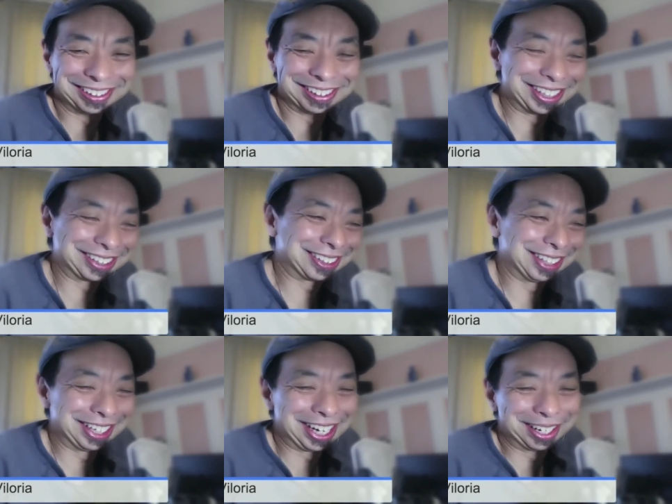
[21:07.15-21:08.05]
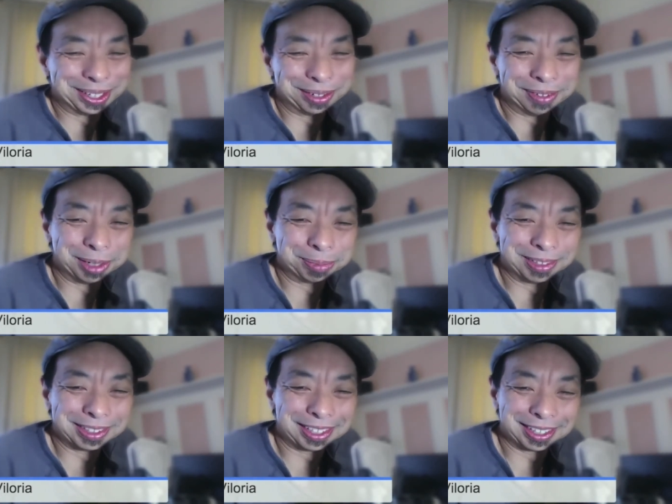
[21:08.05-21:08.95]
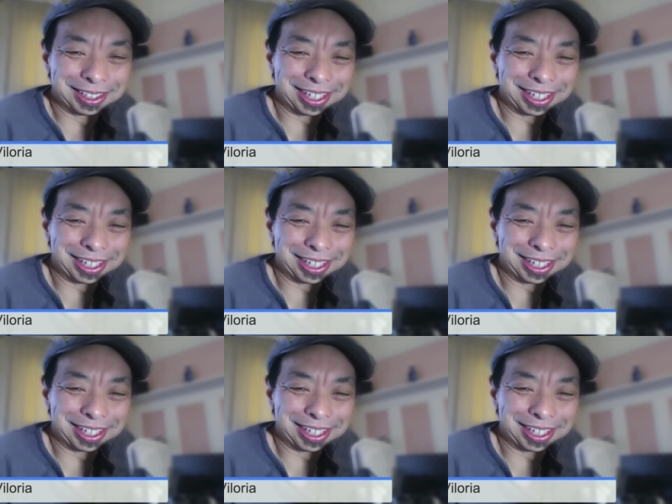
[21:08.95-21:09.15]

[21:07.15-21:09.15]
like a lot of the developers on the